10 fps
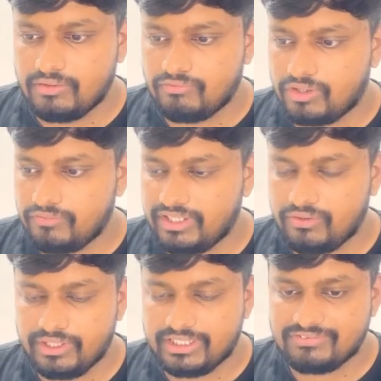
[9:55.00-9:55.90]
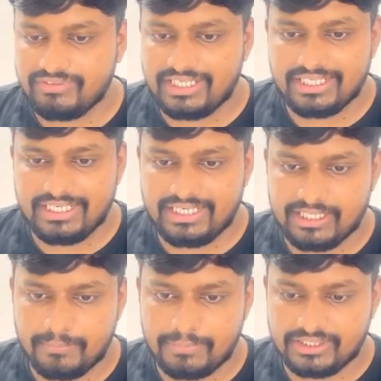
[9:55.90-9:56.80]
what we are doing is we are
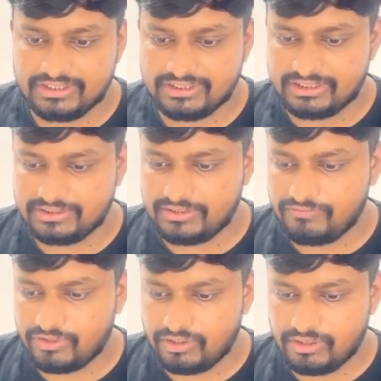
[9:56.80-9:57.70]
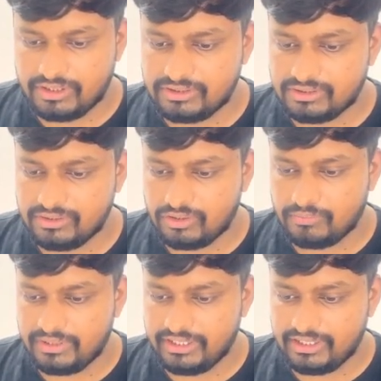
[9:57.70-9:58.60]
creating a purchase receipt for all this raw
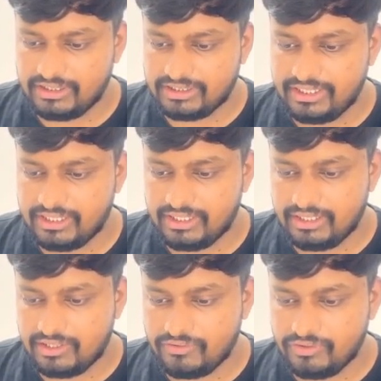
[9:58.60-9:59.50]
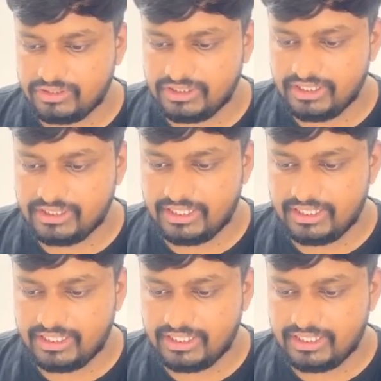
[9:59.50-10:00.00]
materials, right? And now you'll see